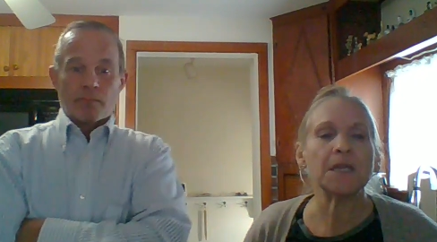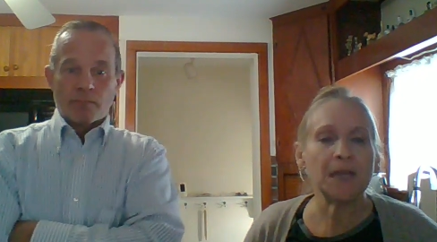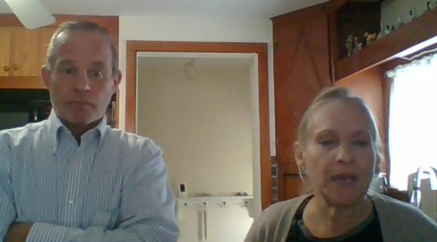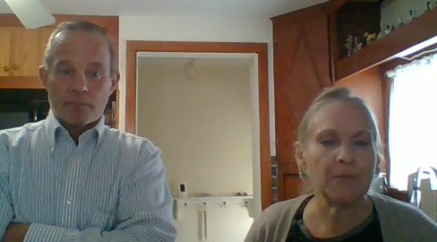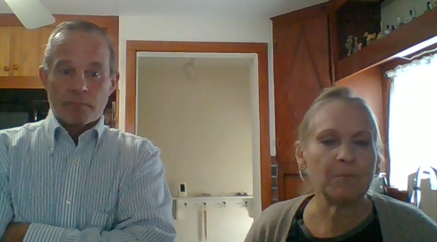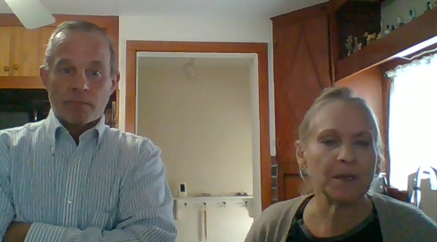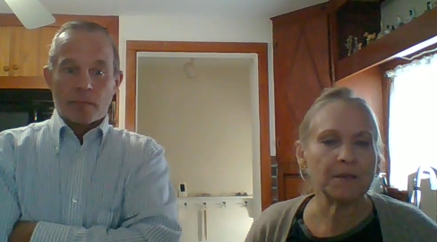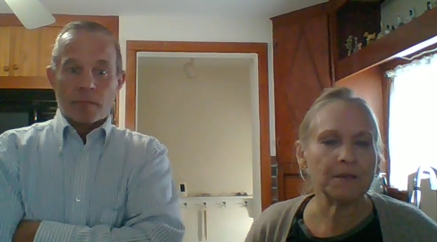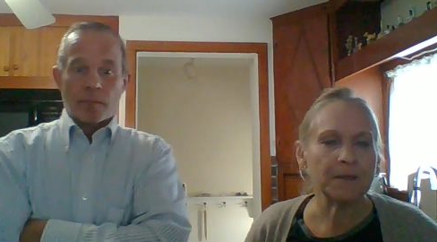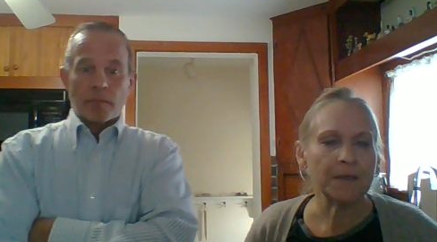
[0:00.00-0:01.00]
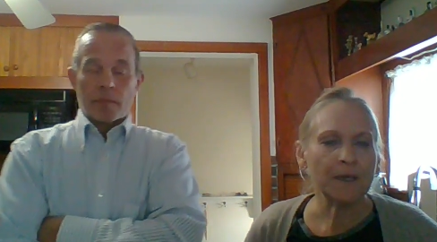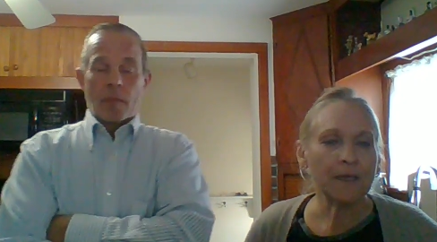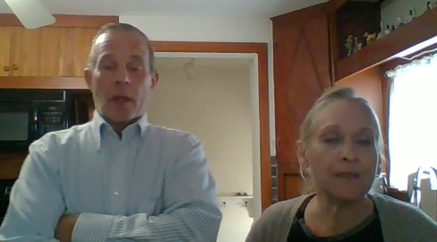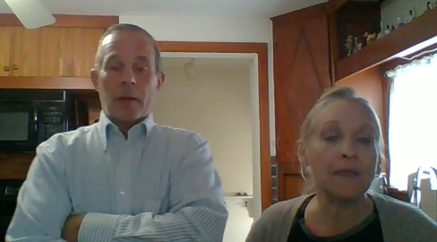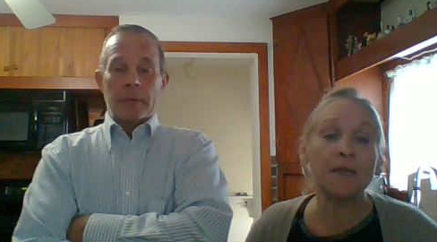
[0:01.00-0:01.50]
Speaker 1: it happened.
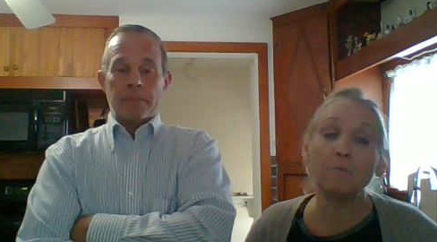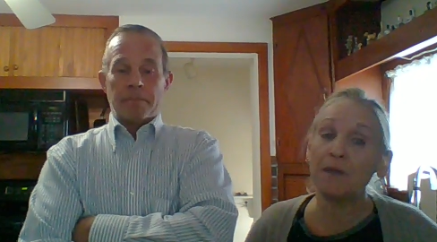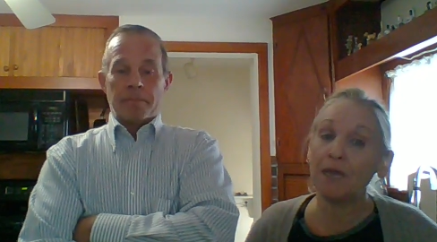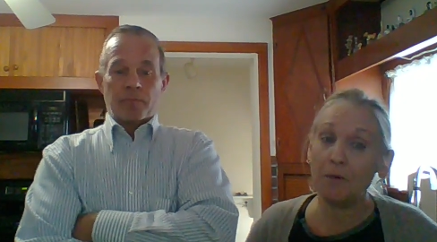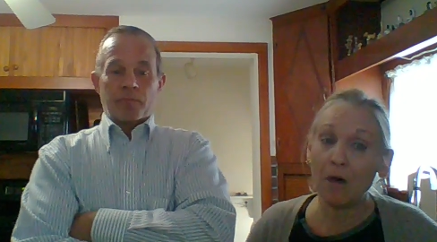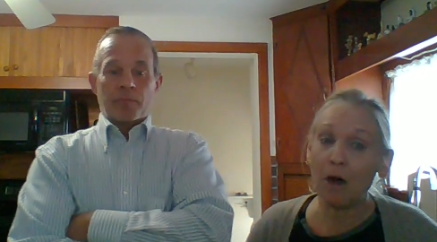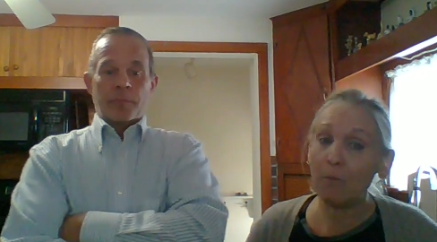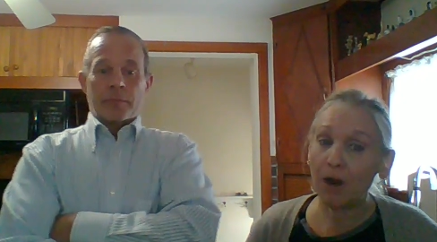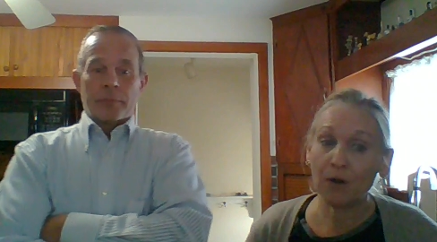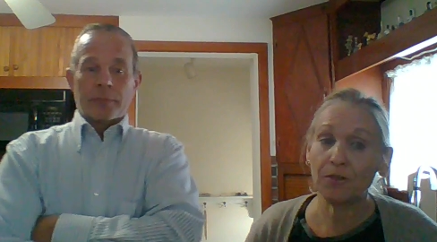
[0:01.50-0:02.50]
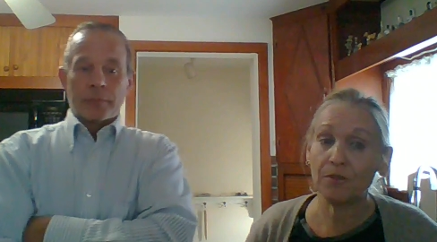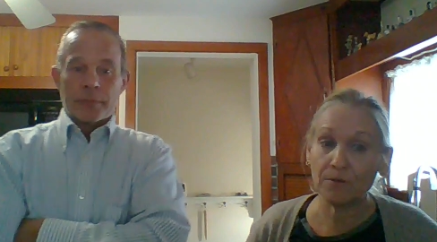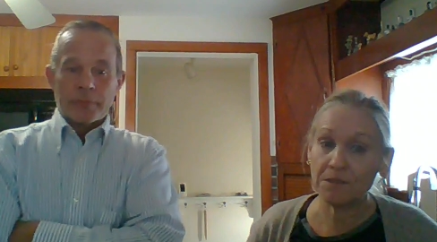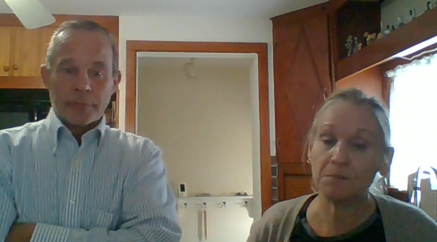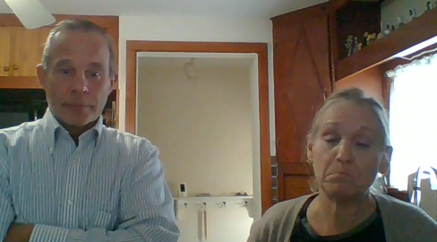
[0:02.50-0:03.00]
And then it became all part of
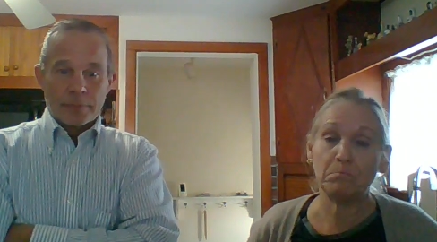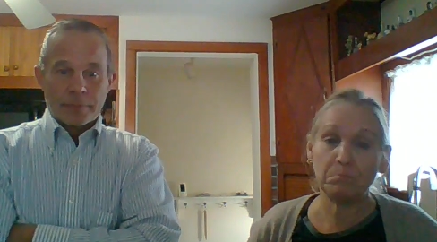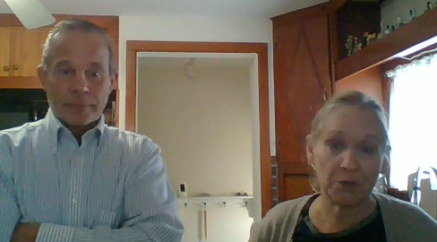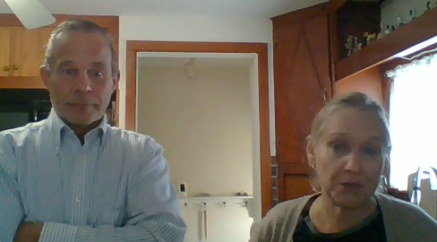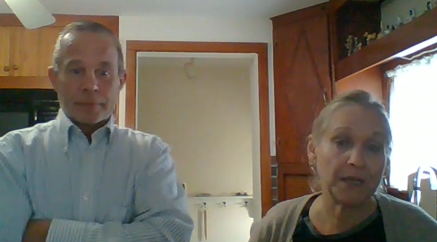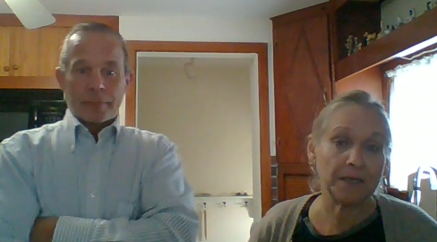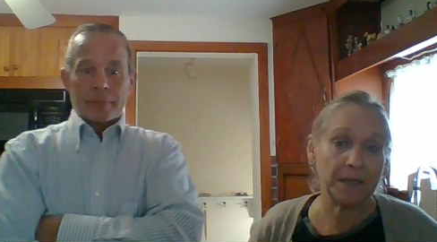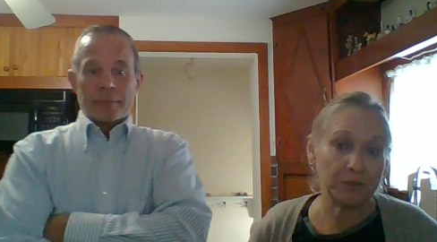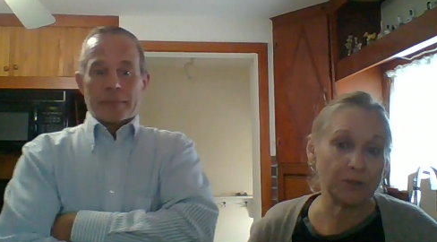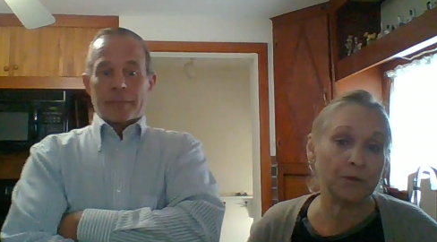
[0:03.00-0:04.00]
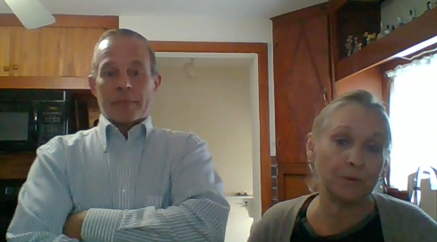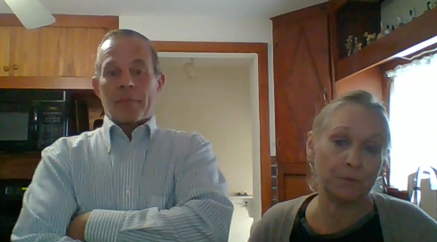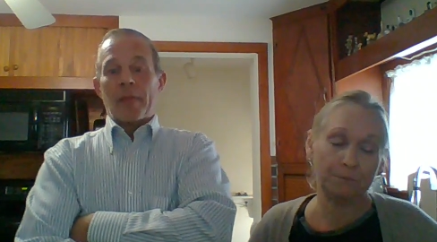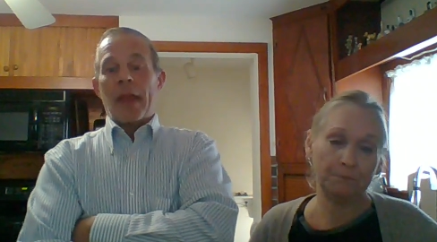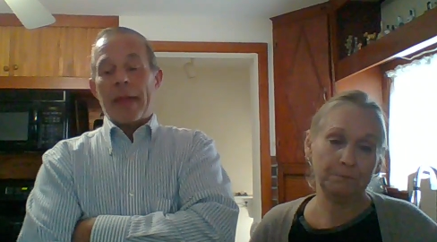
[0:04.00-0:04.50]
their pretending to.
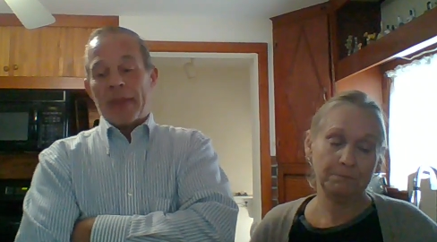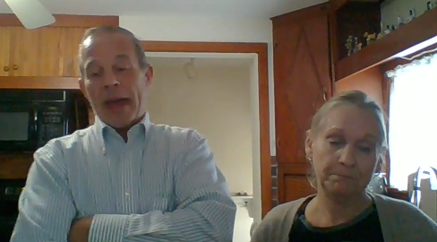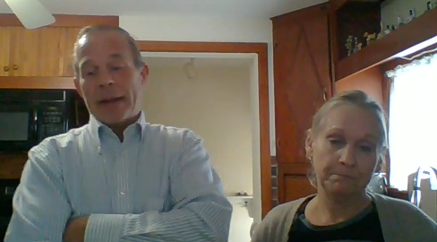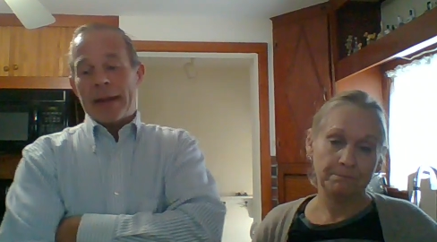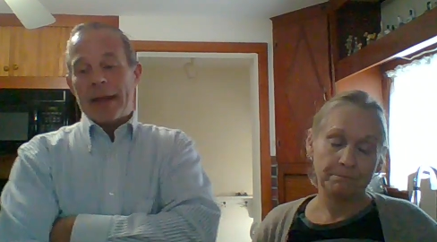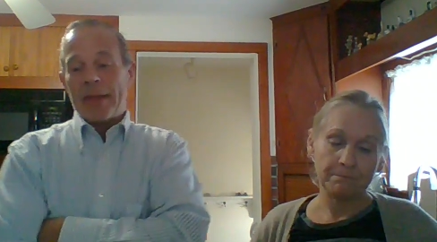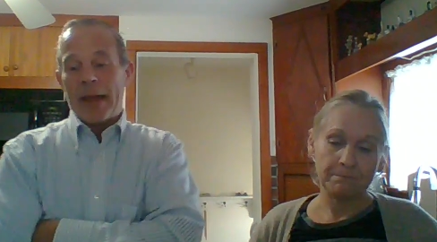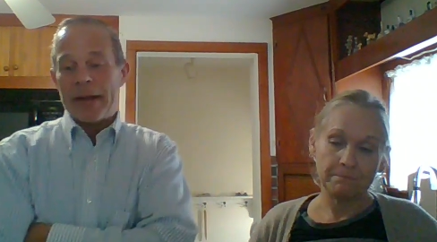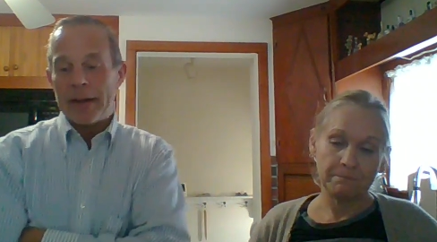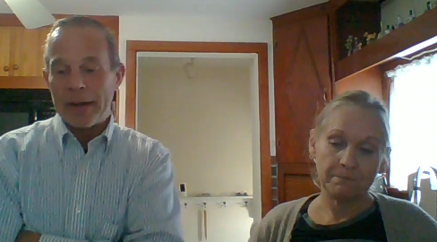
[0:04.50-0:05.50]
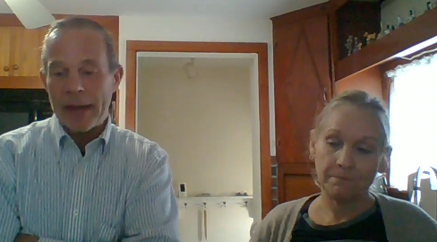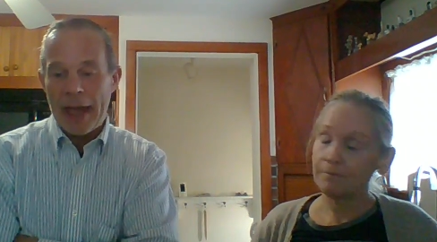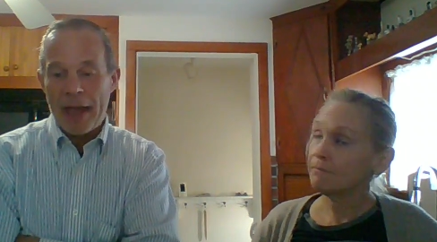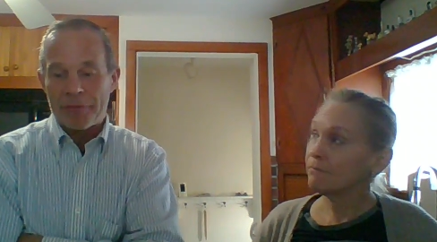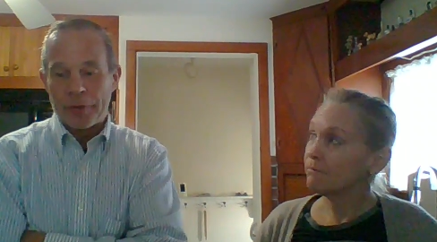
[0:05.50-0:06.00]
Speaker 2: And then, and then
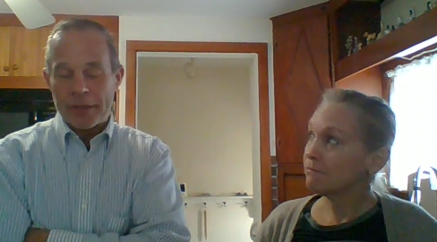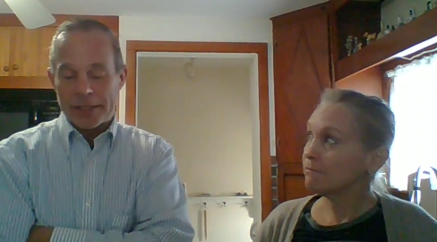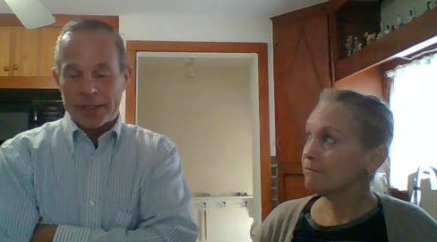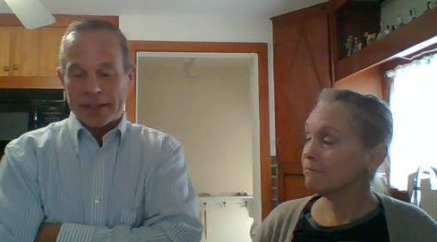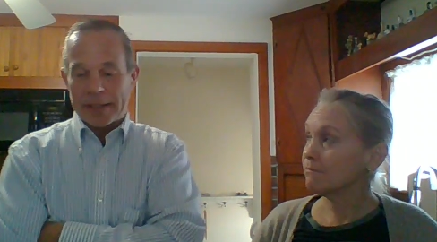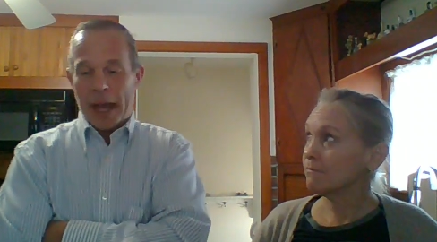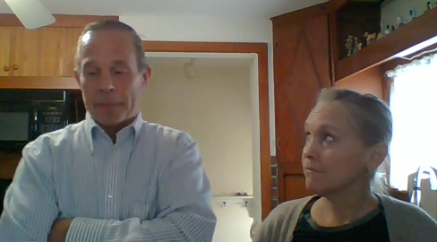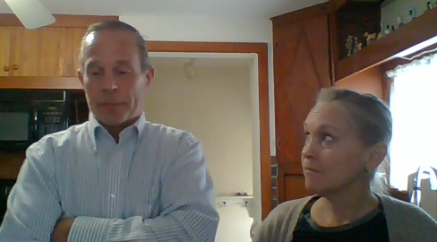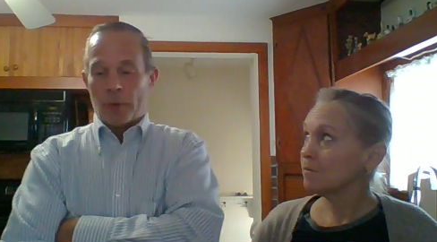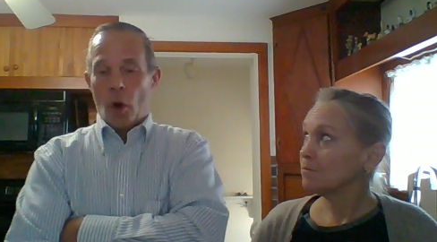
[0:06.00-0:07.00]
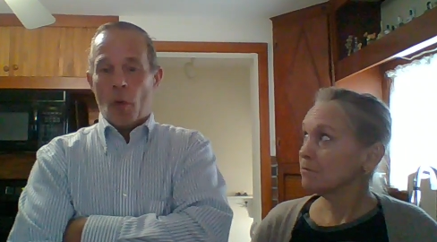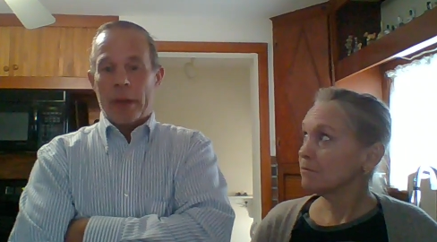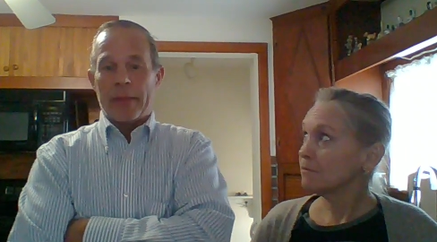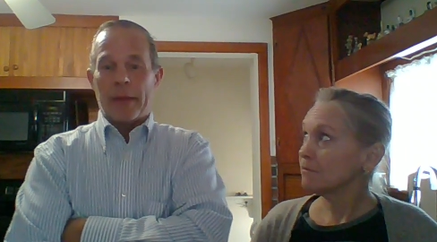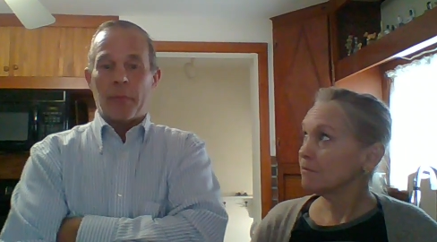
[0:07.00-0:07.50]
after this kept
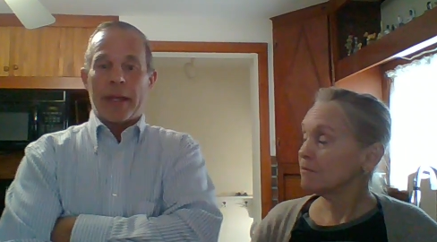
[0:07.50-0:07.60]
going, then we